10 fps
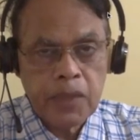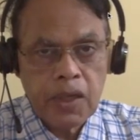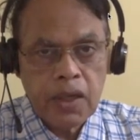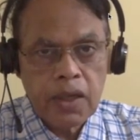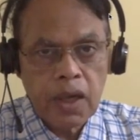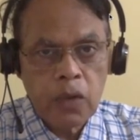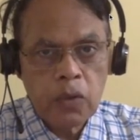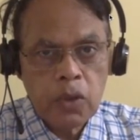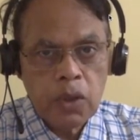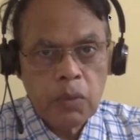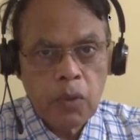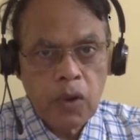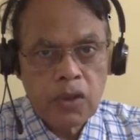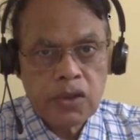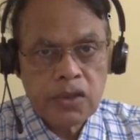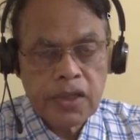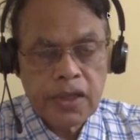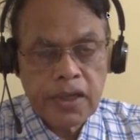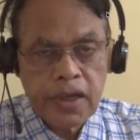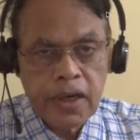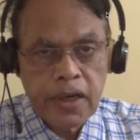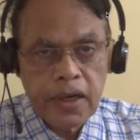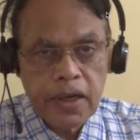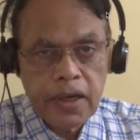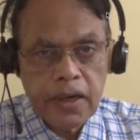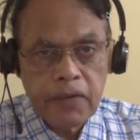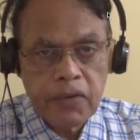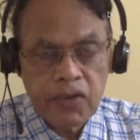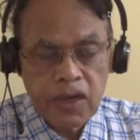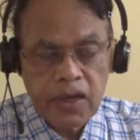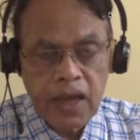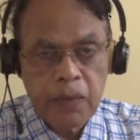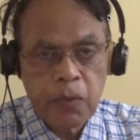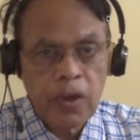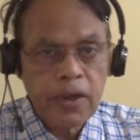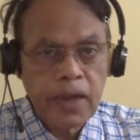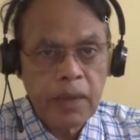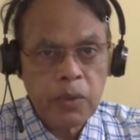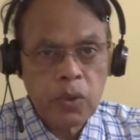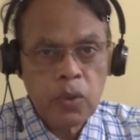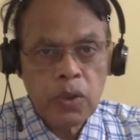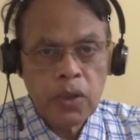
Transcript: Now, polycystic kidney, we said type 1 and type 2.